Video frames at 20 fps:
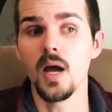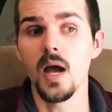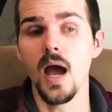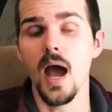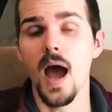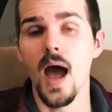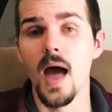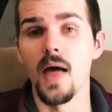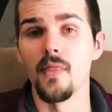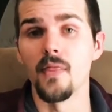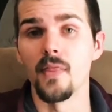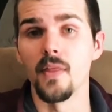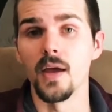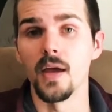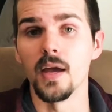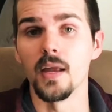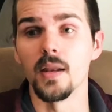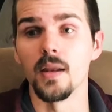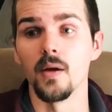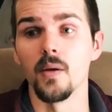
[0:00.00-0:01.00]
and
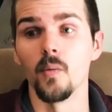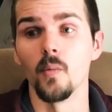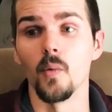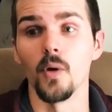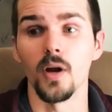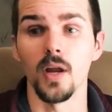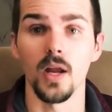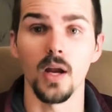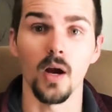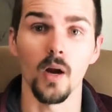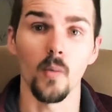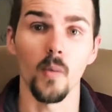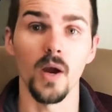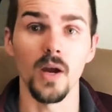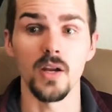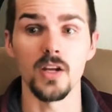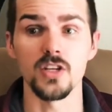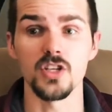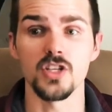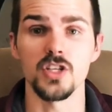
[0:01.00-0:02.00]
then working our way
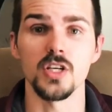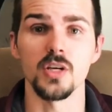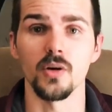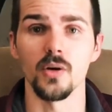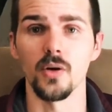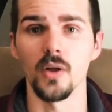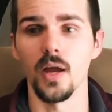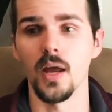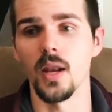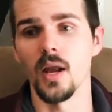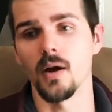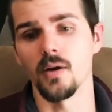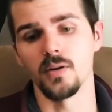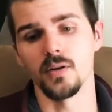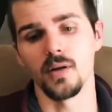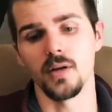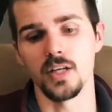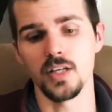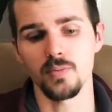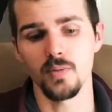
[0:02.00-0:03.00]
to Shield. And I'll
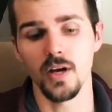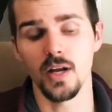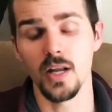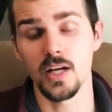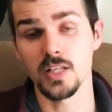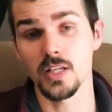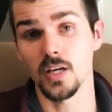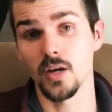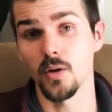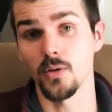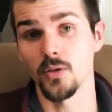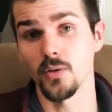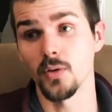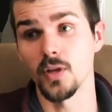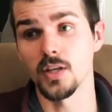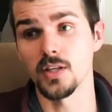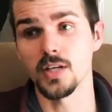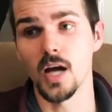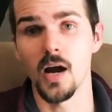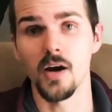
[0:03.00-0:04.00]
explain as I go through the
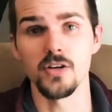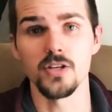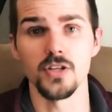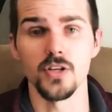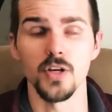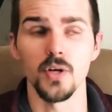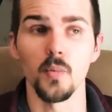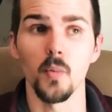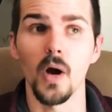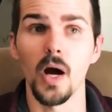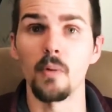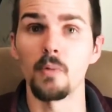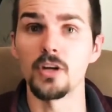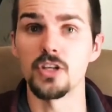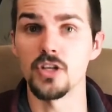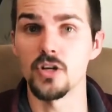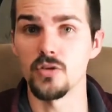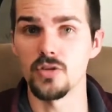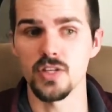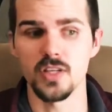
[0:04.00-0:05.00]
entire journey why we
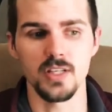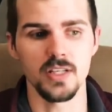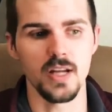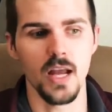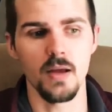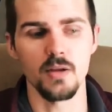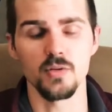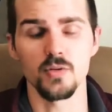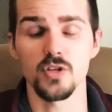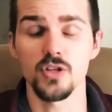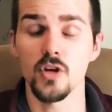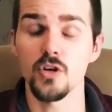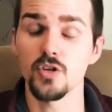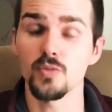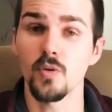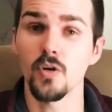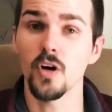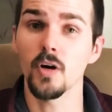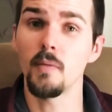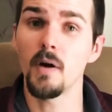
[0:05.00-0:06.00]
chose these games. We chose
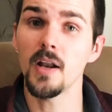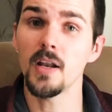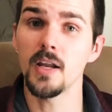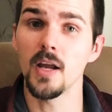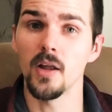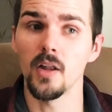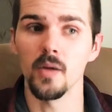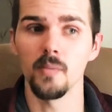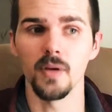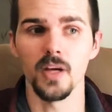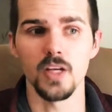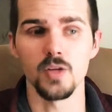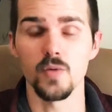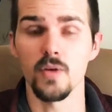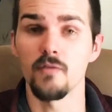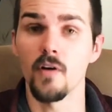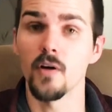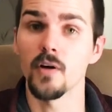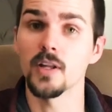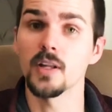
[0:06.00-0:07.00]
Pokemon Yellow because we've
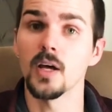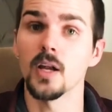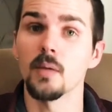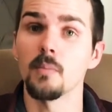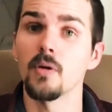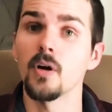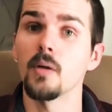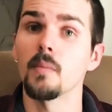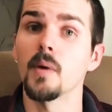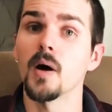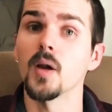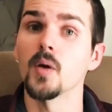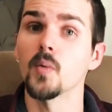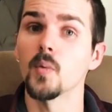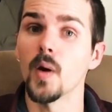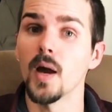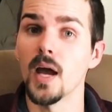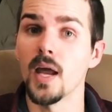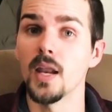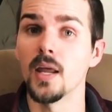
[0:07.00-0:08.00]
already done a Pokemon
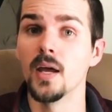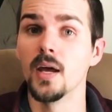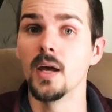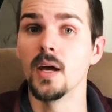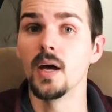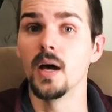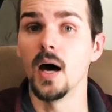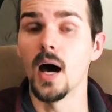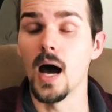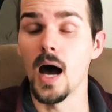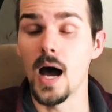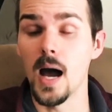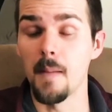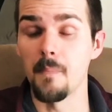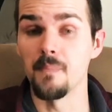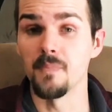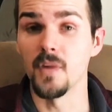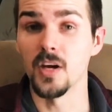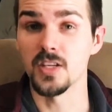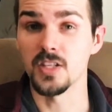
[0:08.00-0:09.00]
Red
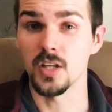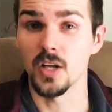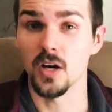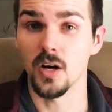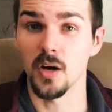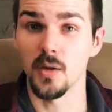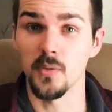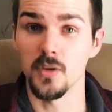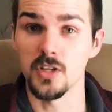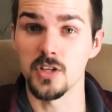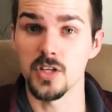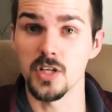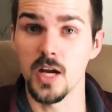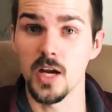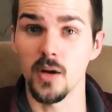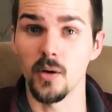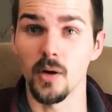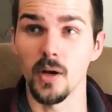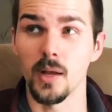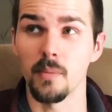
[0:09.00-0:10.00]
Nuzlocke on the
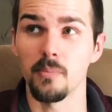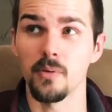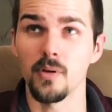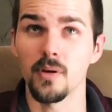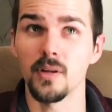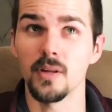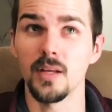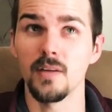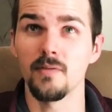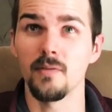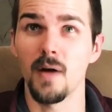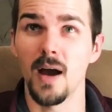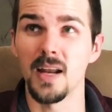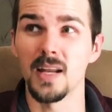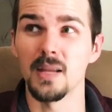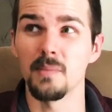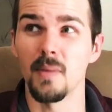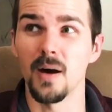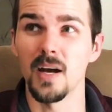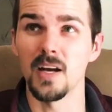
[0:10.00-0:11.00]
channel, and I believe I did
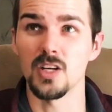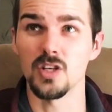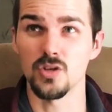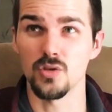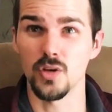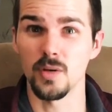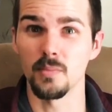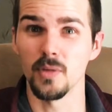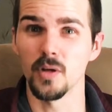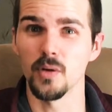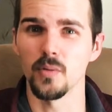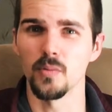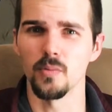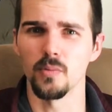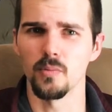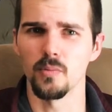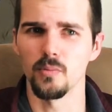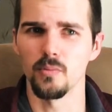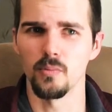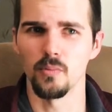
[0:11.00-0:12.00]
my extremely
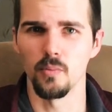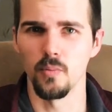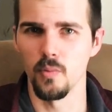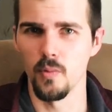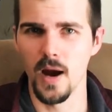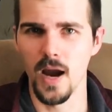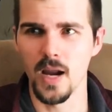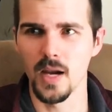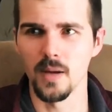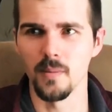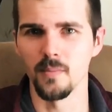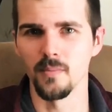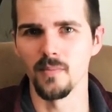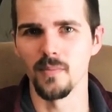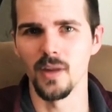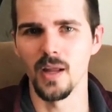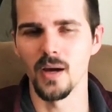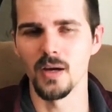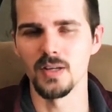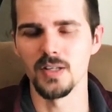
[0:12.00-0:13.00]
random
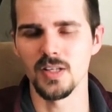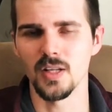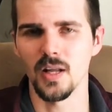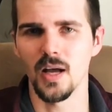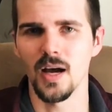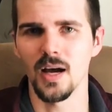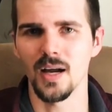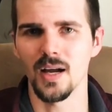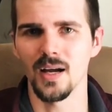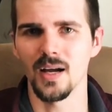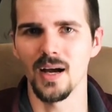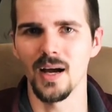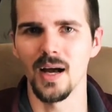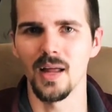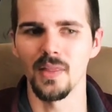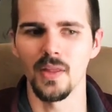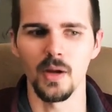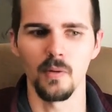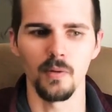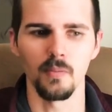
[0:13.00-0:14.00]
Nuzlocke
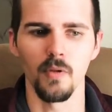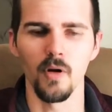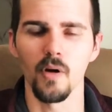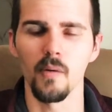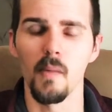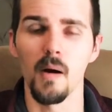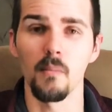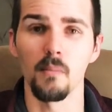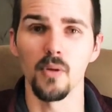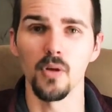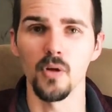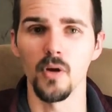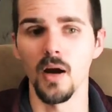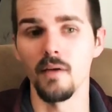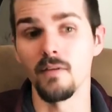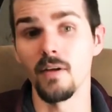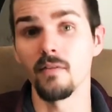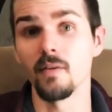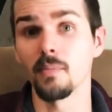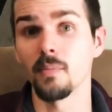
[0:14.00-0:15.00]
thing with Pokemon Blue. I've
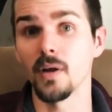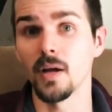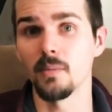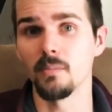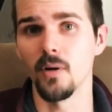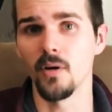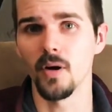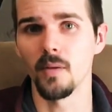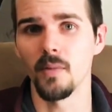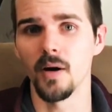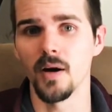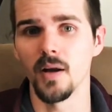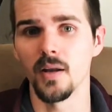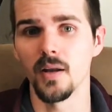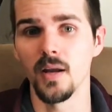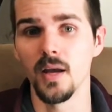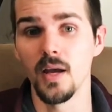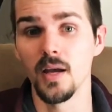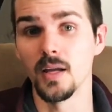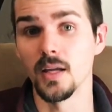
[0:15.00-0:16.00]
never played Pokemon
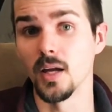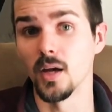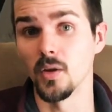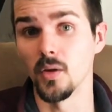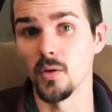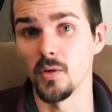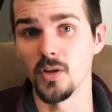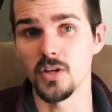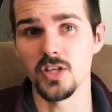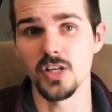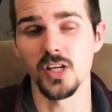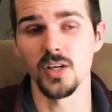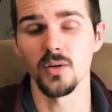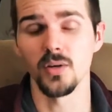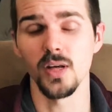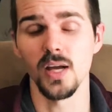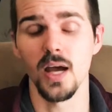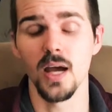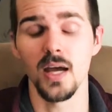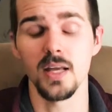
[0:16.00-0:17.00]
Yellow on the channel
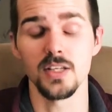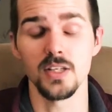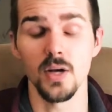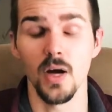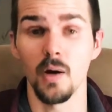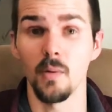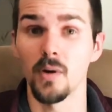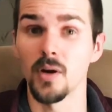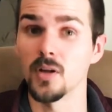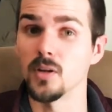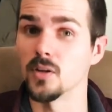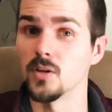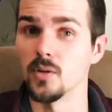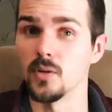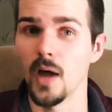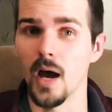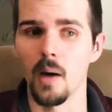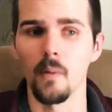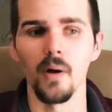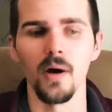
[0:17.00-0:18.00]
yet, so I want to do
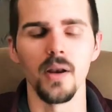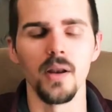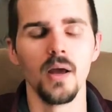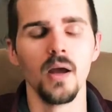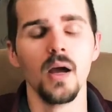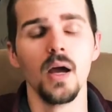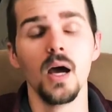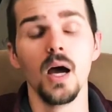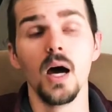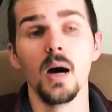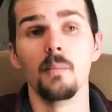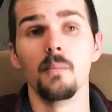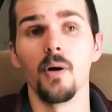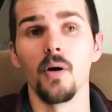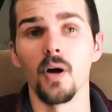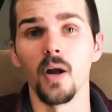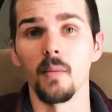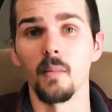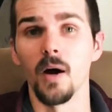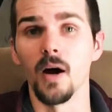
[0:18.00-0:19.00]
that one.
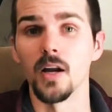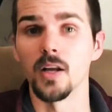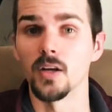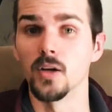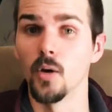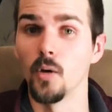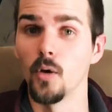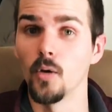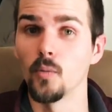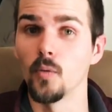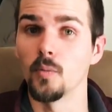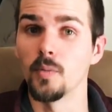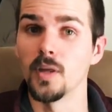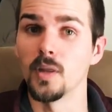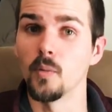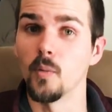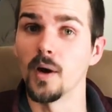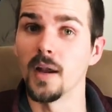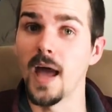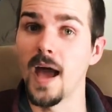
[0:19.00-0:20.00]
Pokemon Gold will be the
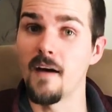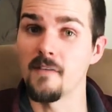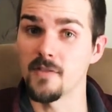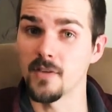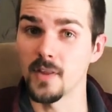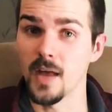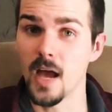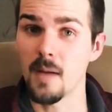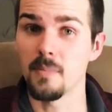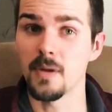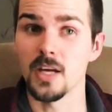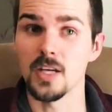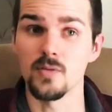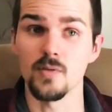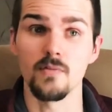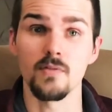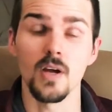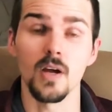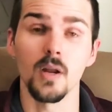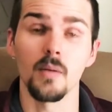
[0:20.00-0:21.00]
one after that because we've
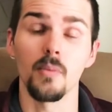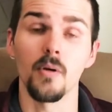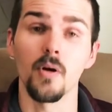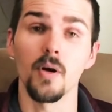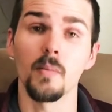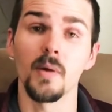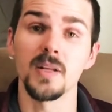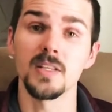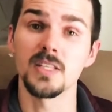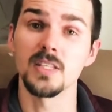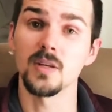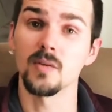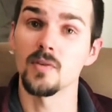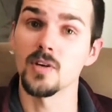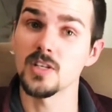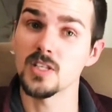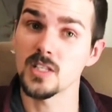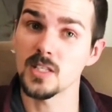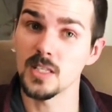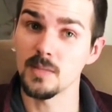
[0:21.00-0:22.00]
done a Pokemon Silver
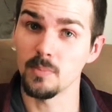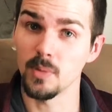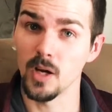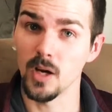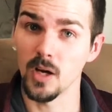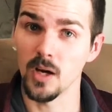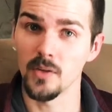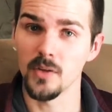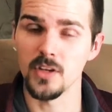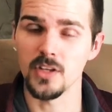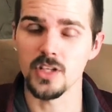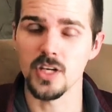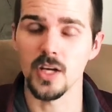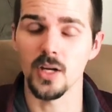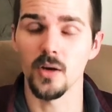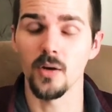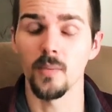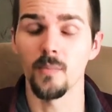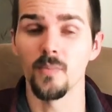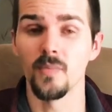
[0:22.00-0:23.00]
Sleeplocke on the channel.